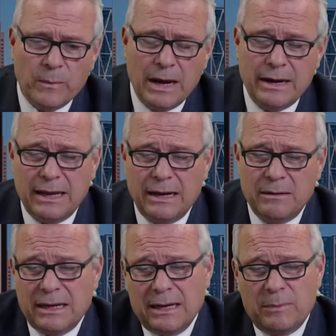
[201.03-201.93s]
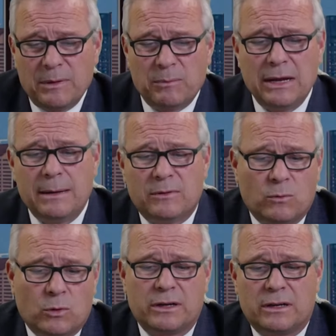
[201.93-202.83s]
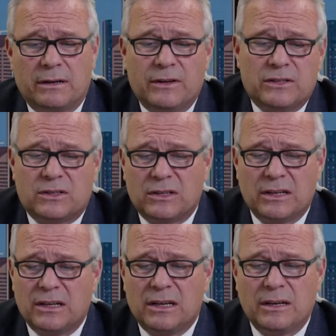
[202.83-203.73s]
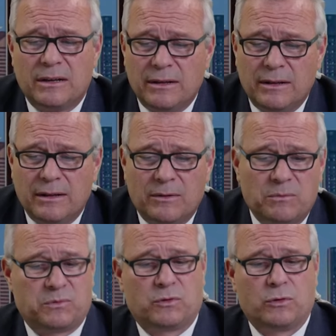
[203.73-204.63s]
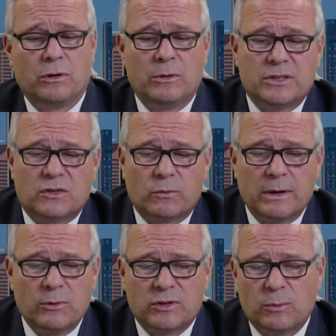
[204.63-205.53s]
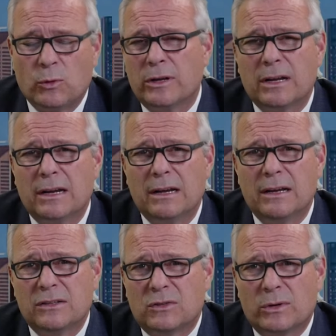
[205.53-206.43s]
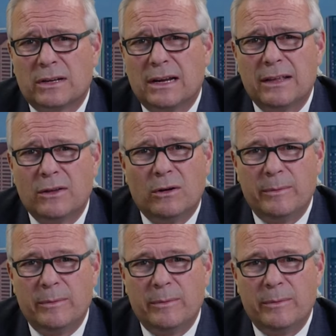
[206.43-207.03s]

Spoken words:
And again, they can't be blamed for working to convince Trudeau as a cerebral supporter guy, sort of guy, though.